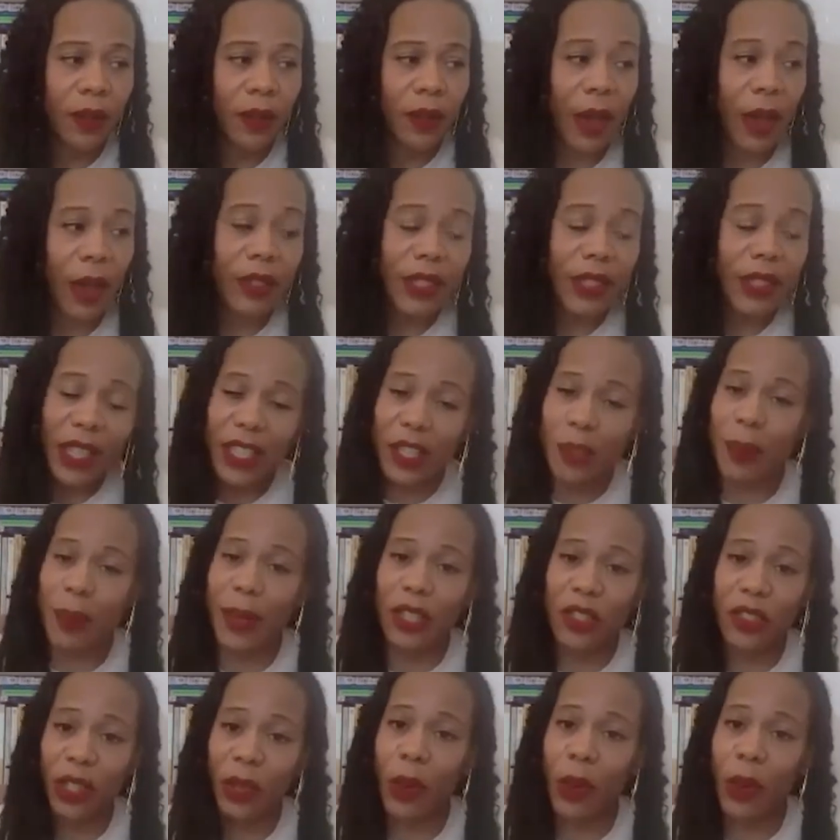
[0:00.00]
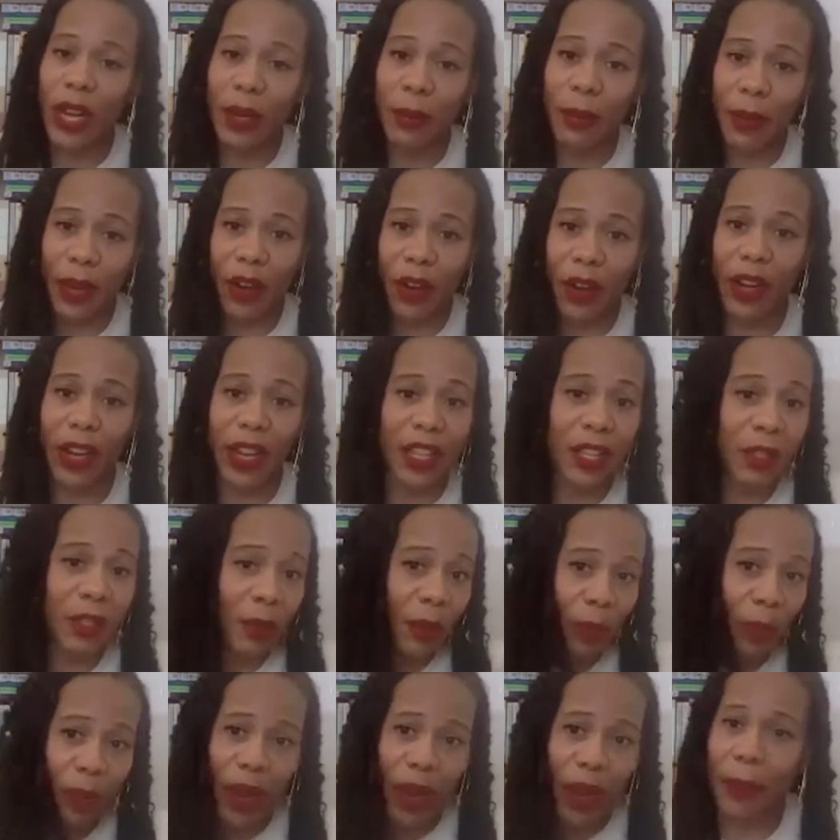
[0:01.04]
I would say especially white Americans,
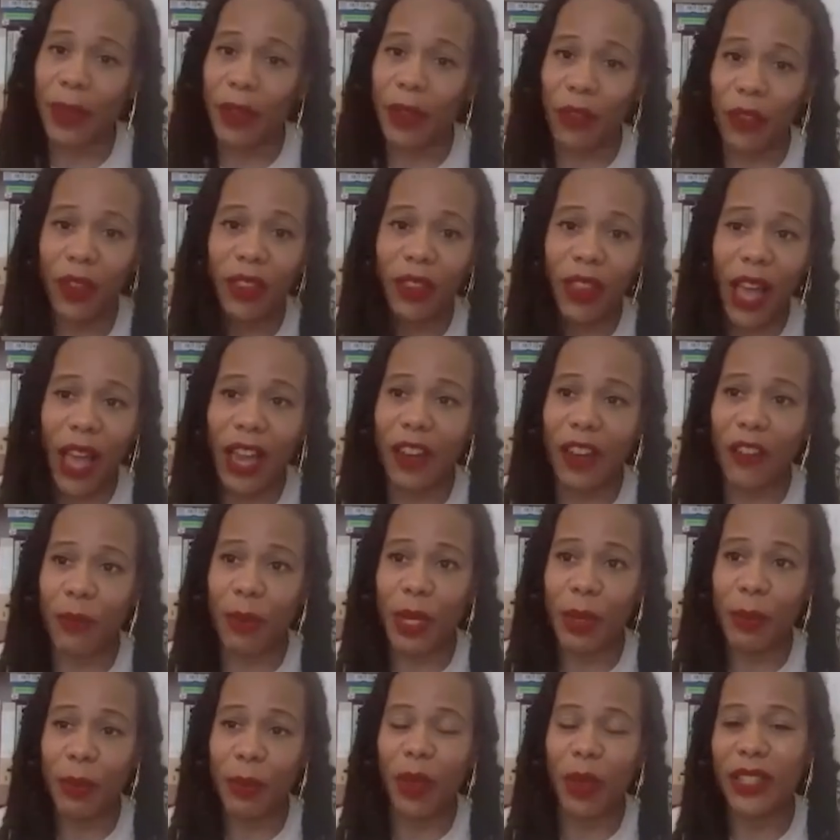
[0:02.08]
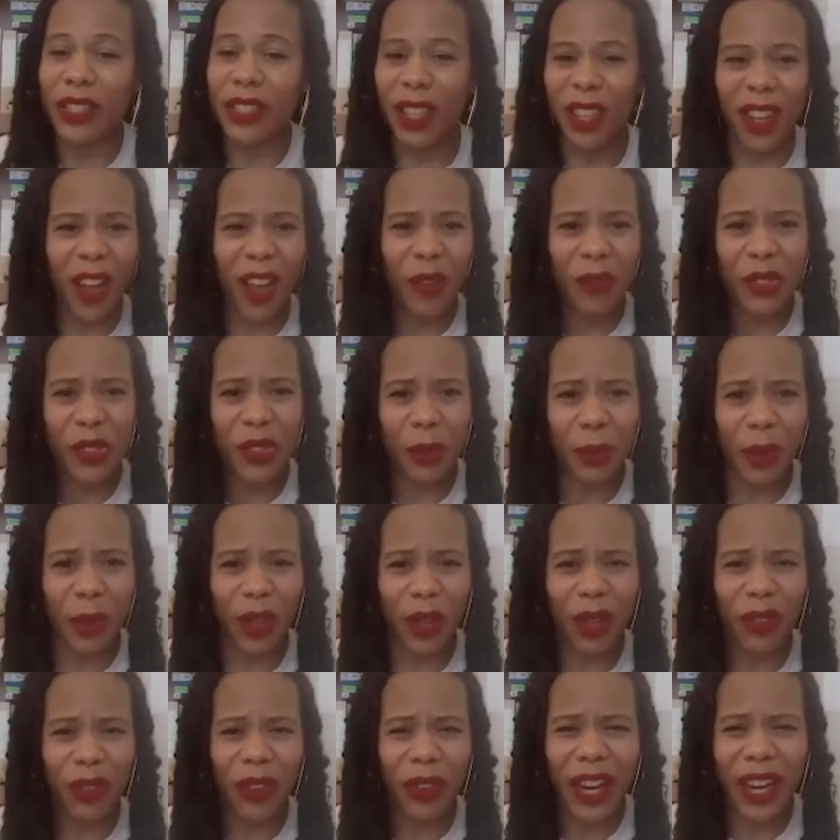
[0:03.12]
but probably for a lot of people, it's uncomfortable,
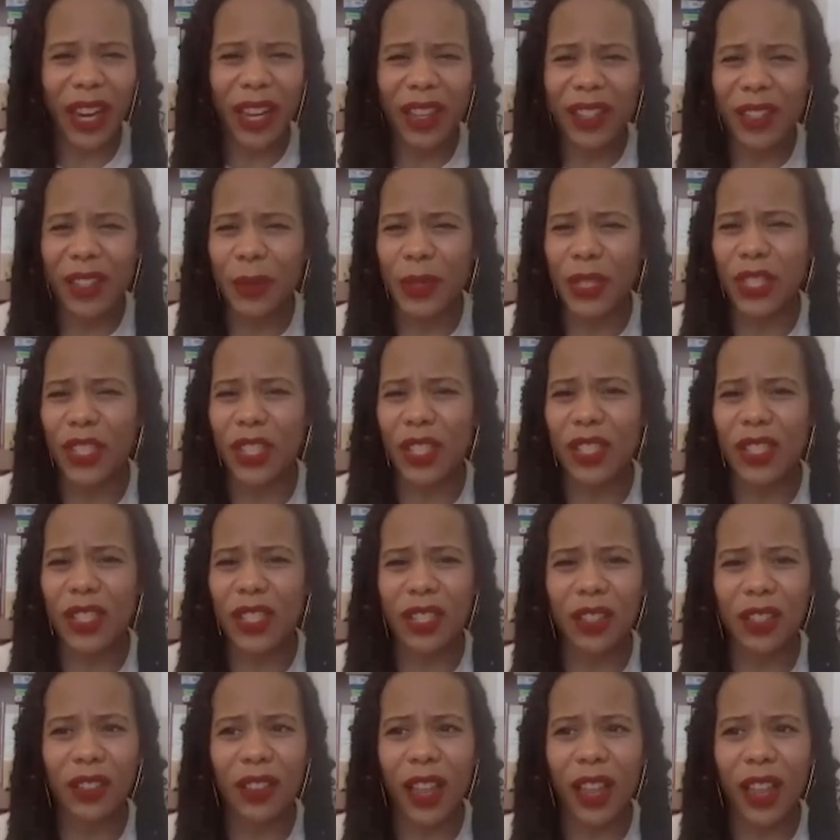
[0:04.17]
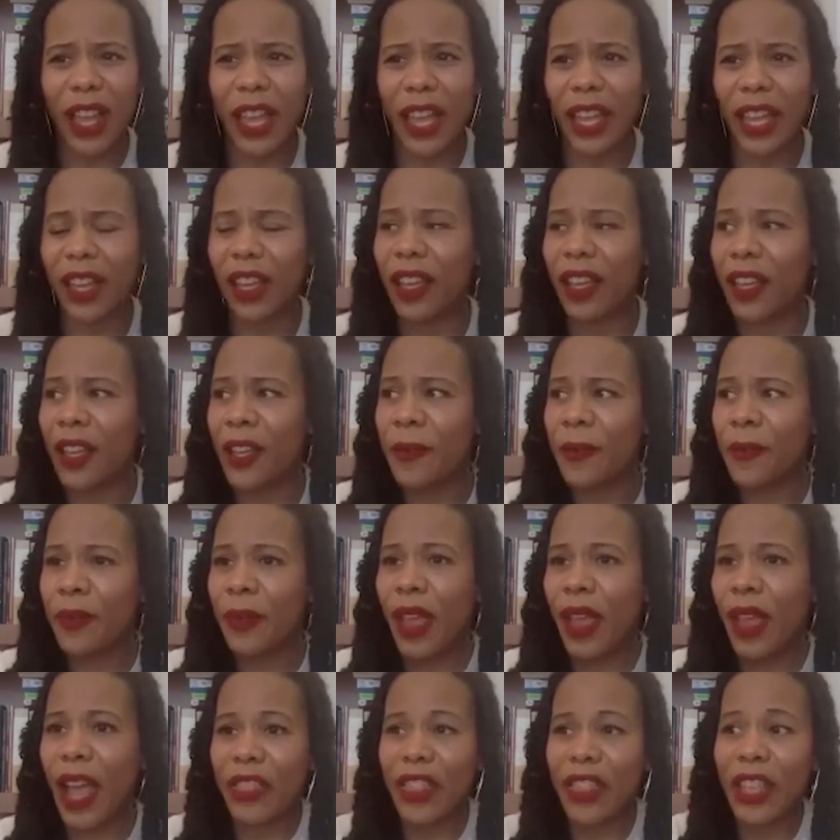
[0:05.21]
right? Because we just are like,
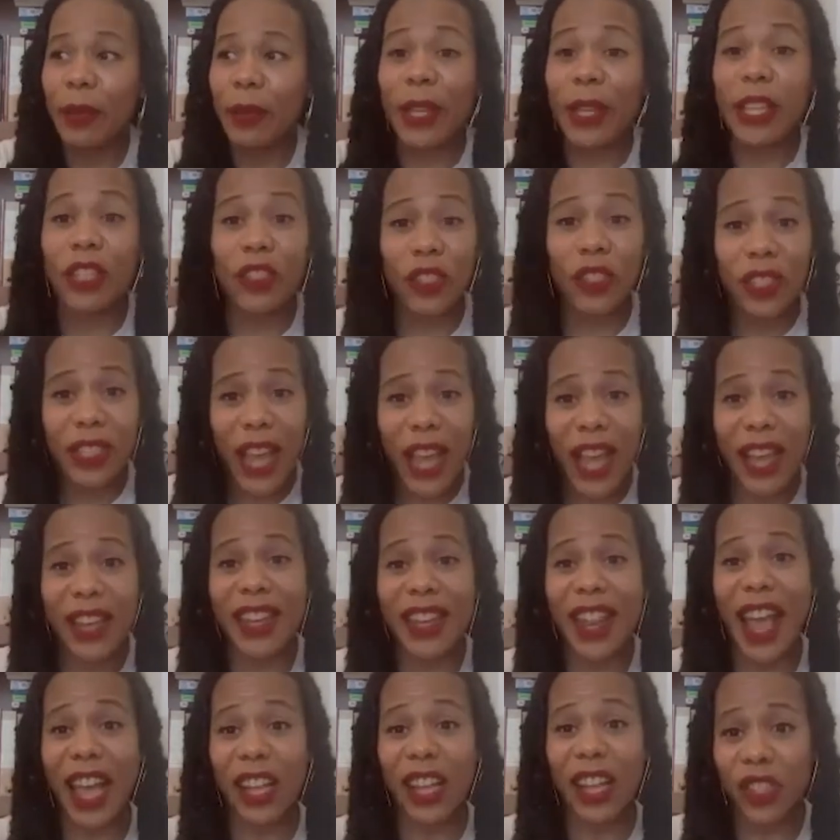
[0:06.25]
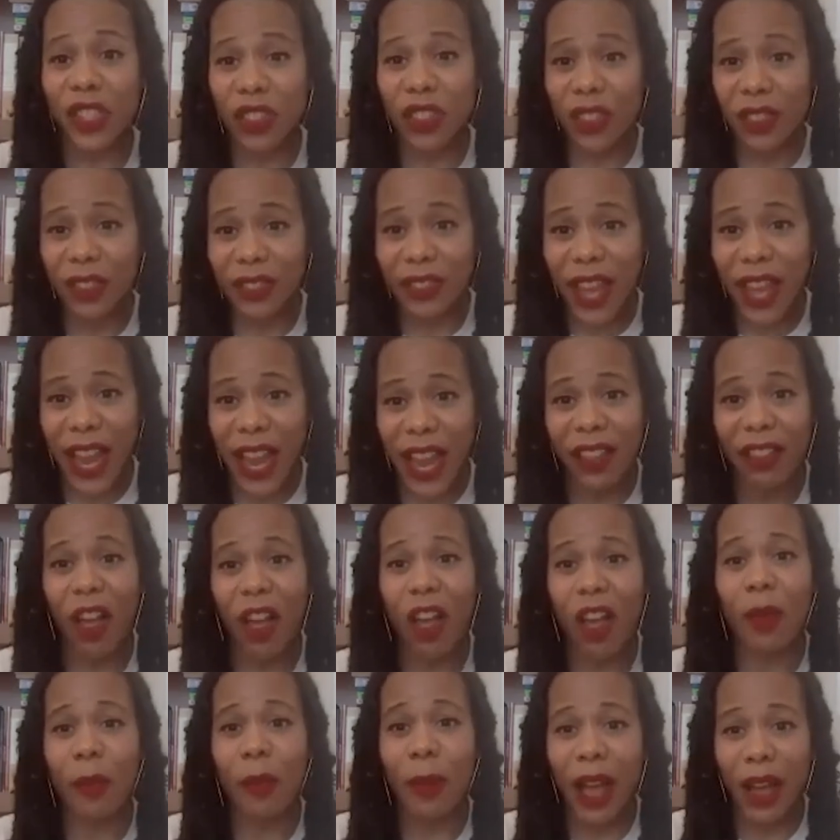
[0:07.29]
I think because there's not national
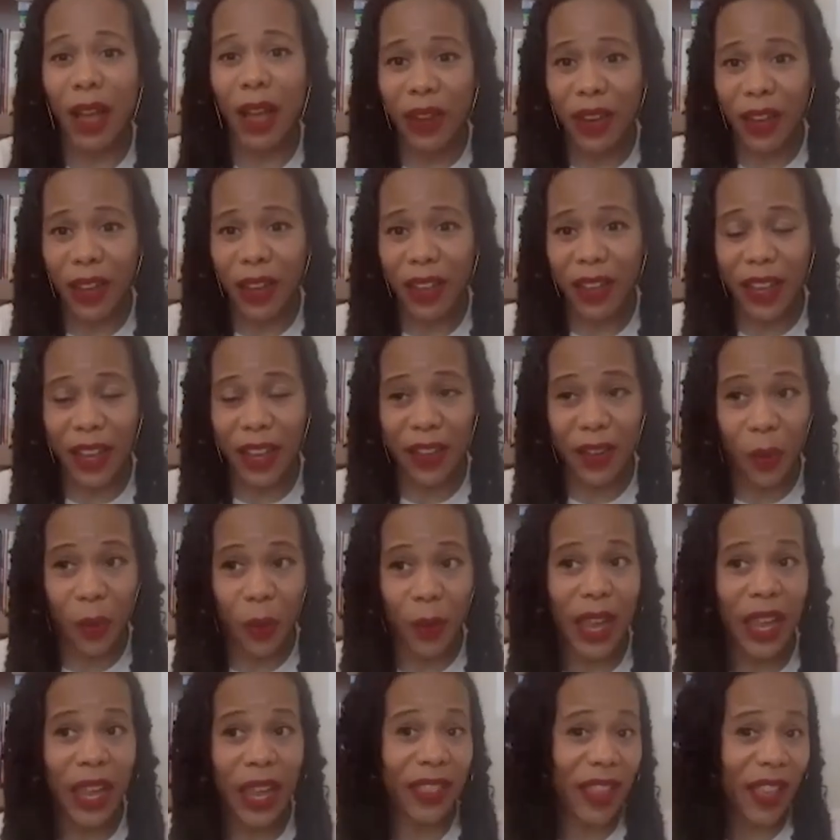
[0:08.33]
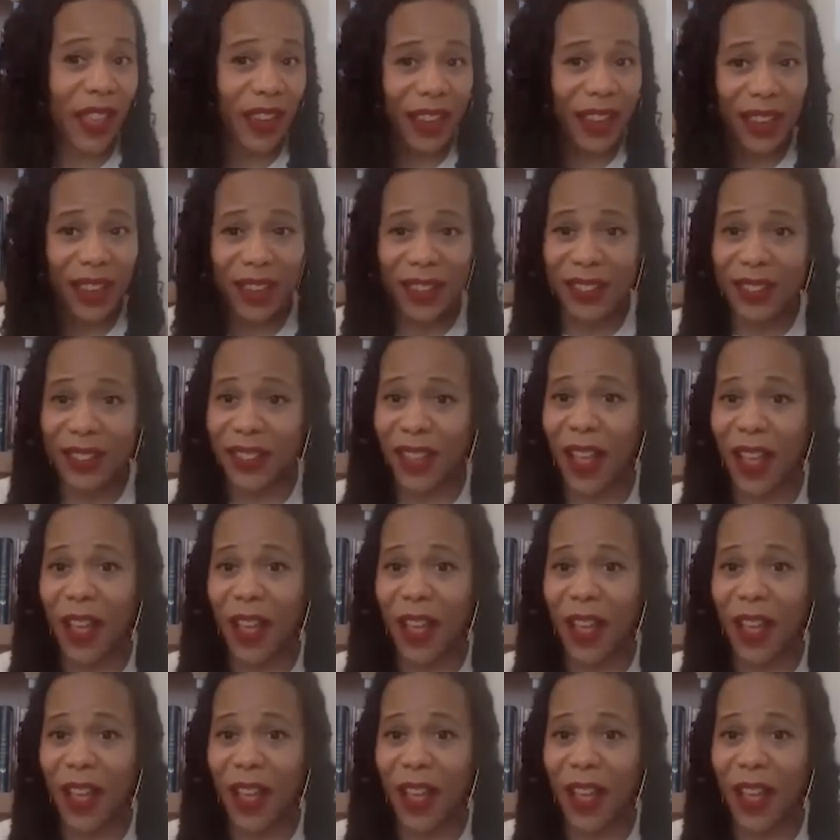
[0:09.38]
dialogue about it in a way that is,